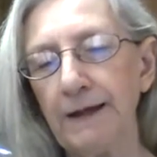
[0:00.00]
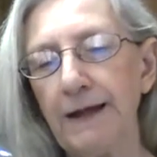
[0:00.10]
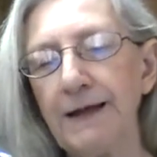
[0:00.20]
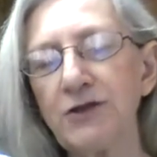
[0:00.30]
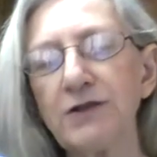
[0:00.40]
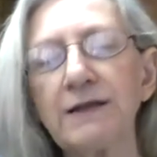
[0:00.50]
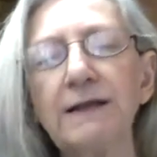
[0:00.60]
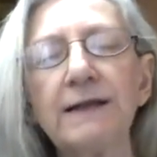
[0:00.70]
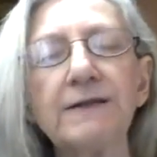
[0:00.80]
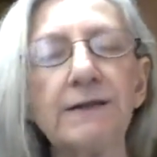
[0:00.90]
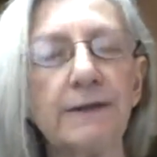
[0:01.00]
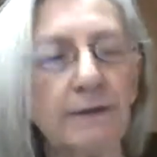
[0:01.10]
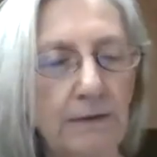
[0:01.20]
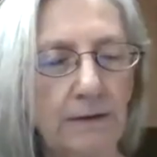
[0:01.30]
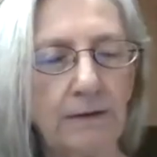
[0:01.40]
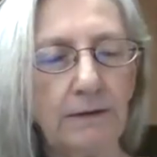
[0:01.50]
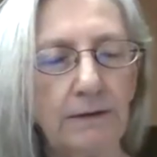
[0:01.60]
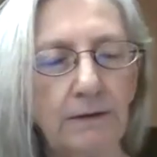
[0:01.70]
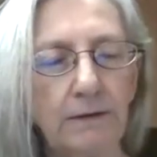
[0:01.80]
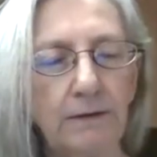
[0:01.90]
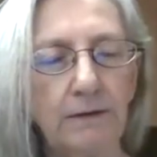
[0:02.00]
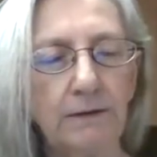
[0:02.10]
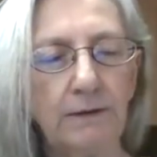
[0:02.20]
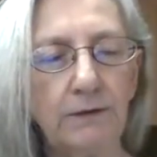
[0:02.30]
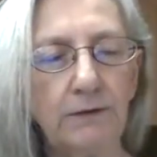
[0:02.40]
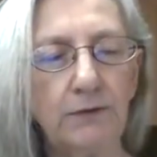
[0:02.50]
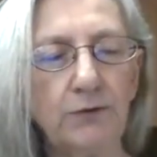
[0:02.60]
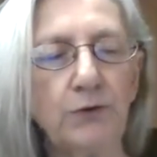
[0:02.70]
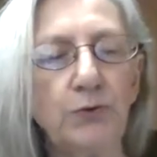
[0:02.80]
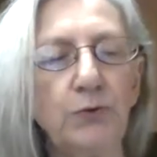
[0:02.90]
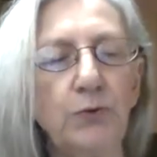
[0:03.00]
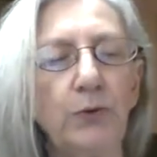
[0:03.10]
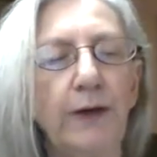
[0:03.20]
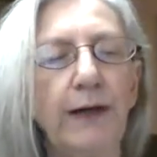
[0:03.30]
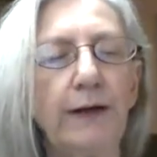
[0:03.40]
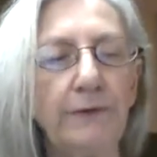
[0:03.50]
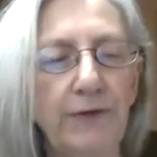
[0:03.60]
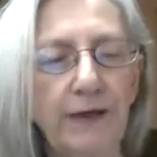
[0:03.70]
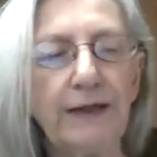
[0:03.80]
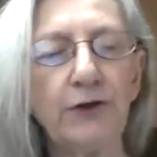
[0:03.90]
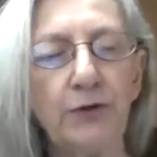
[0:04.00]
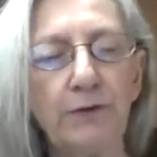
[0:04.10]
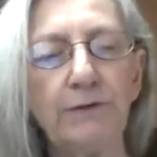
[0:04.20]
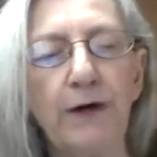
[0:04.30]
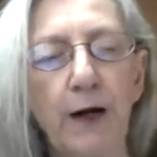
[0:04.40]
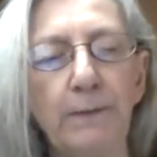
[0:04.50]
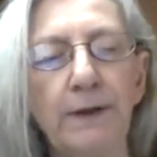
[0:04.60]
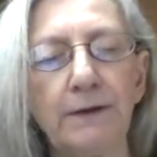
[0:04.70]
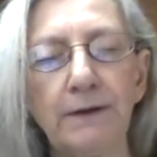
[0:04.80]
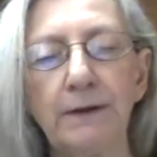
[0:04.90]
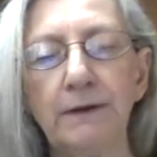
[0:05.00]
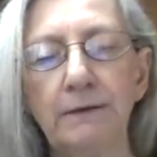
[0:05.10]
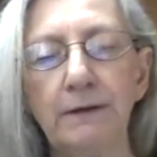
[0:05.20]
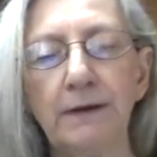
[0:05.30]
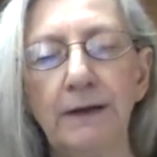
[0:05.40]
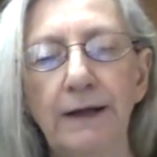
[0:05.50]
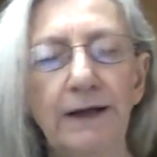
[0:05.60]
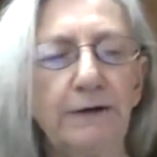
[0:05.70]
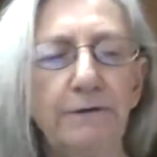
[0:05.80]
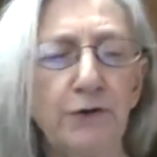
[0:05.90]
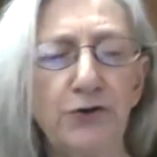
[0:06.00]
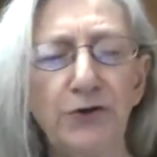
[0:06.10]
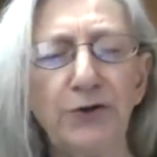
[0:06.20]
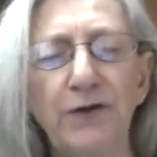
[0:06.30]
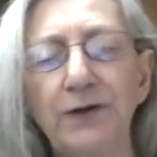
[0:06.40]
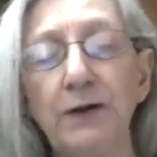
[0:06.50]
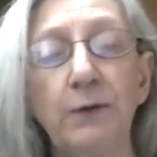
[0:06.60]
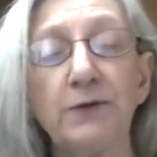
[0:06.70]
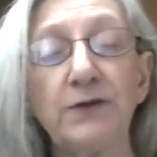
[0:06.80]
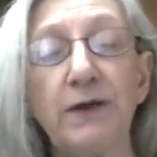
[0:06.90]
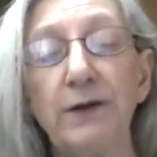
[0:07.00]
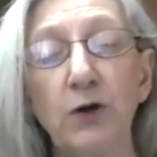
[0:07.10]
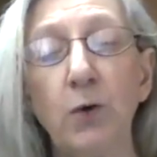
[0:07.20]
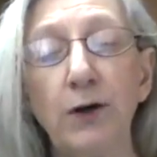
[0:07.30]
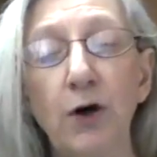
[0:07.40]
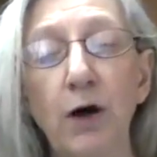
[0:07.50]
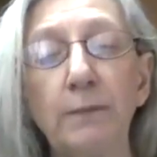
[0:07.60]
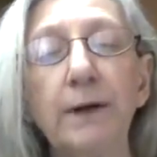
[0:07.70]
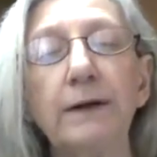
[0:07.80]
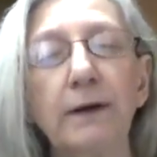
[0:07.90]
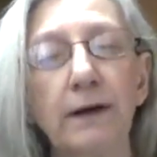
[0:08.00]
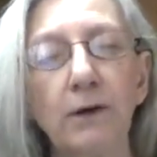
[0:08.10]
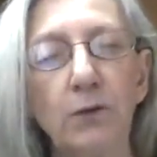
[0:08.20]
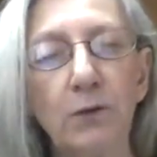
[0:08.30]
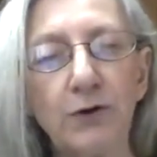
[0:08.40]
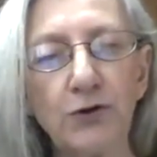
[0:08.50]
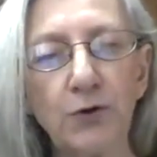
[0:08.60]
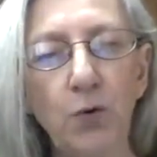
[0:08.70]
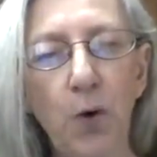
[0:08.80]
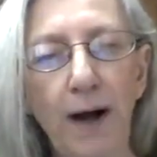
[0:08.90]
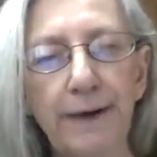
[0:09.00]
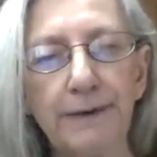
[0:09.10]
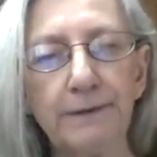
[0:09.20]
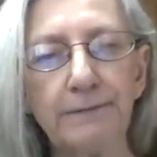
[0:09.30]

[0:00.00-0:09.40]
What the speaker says: And just listen to everything in your environment. And at first you're going to think, oh, there's nothing going on. But once you're quiet,